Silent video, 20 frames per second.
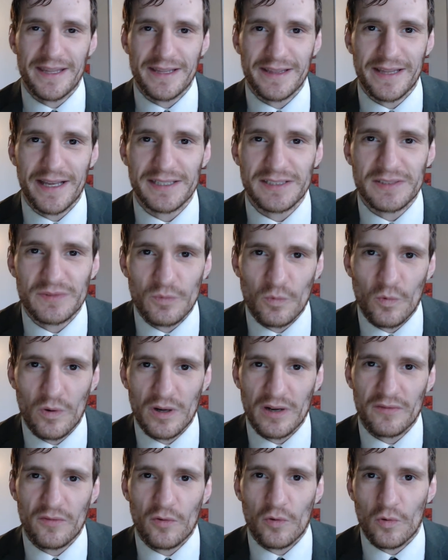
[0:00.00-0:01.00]
that's one
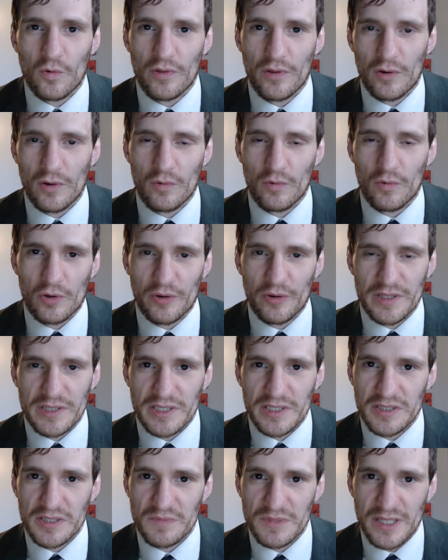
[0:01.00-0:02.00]
of the
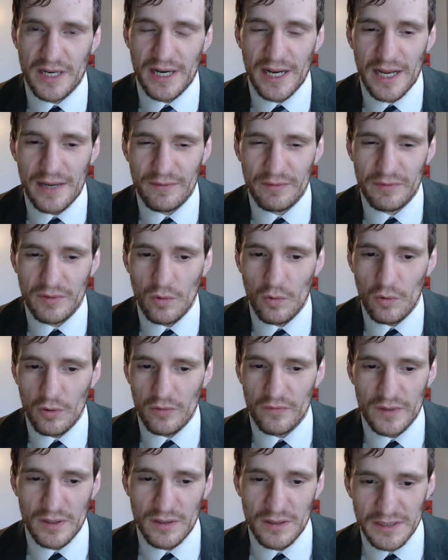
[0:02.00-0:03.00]
criticisms that I have of the
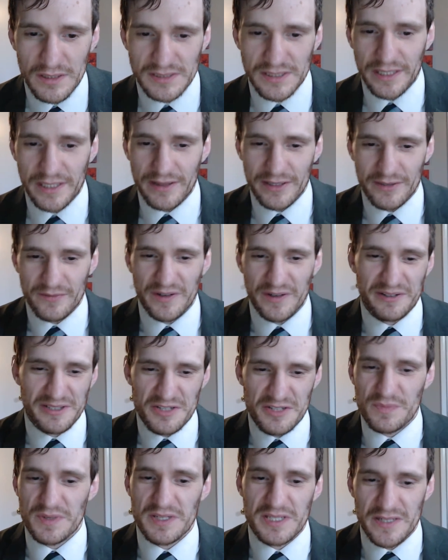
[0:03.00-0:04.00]
Orville, is like, they're very
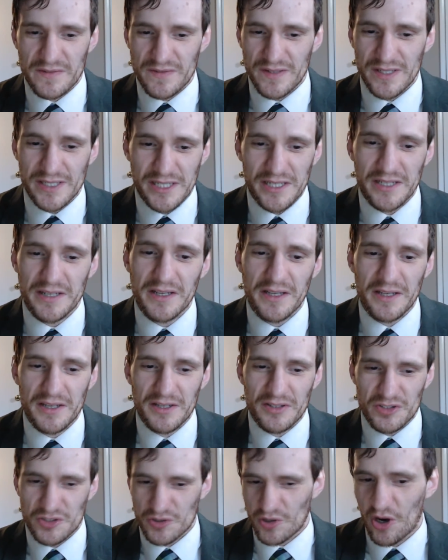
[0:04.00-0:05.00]
specific
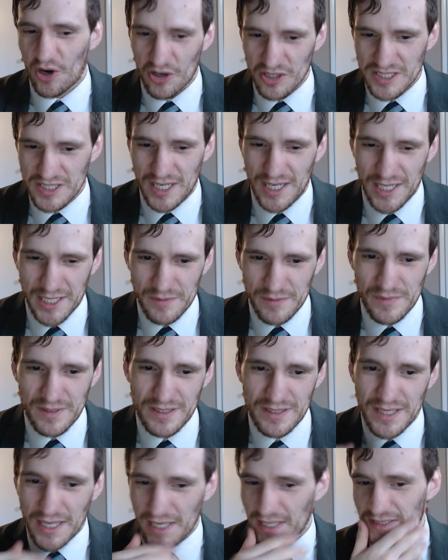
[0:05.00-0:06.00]
to our time.
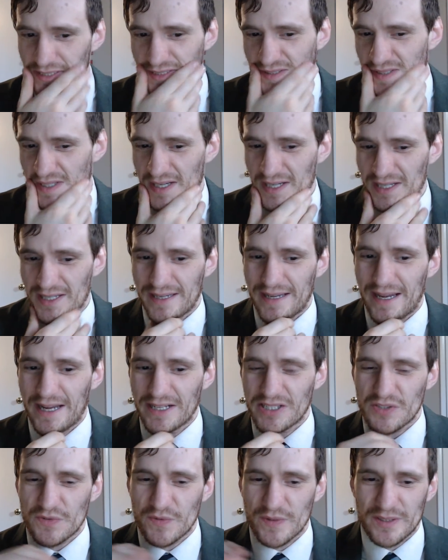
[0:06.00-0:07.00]
And it's like, I
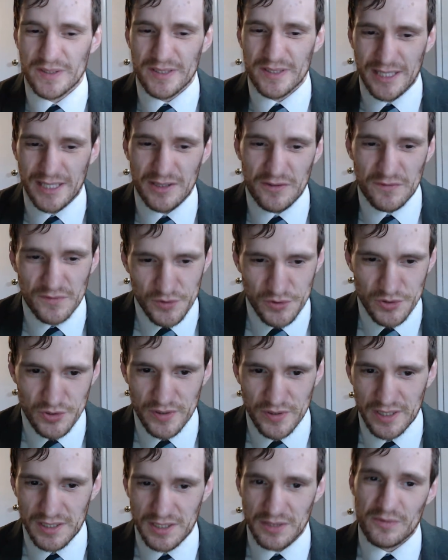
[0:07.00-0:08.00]
just feel like in the future,
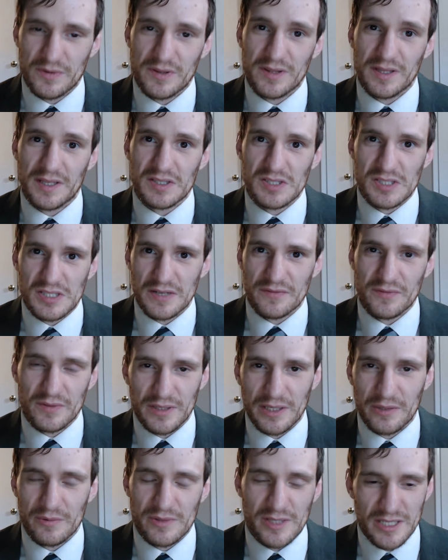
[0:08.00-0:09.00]
they deal with things
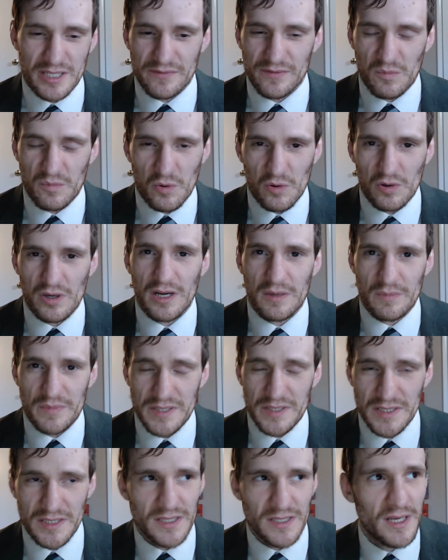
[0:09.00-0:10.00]
differently with a different moral
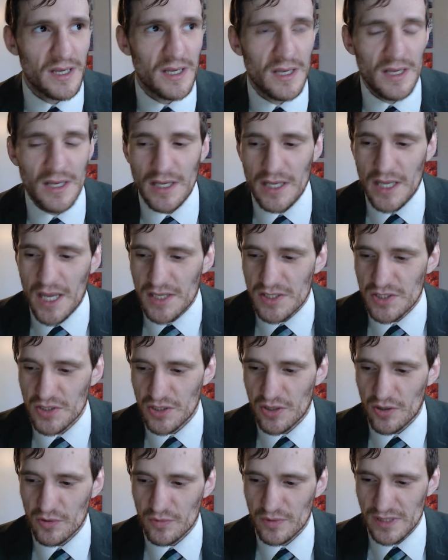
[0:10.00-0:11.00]
compass. And so
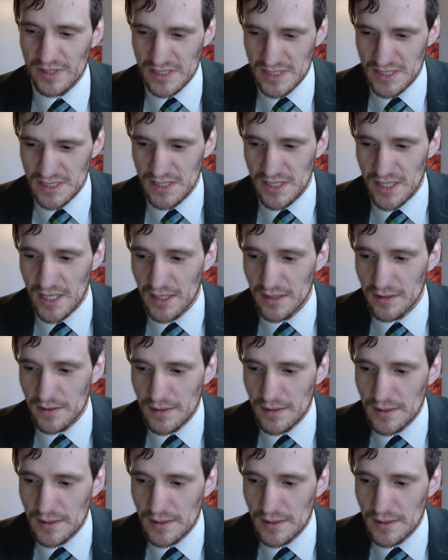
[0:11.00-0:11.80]
you don't really see that.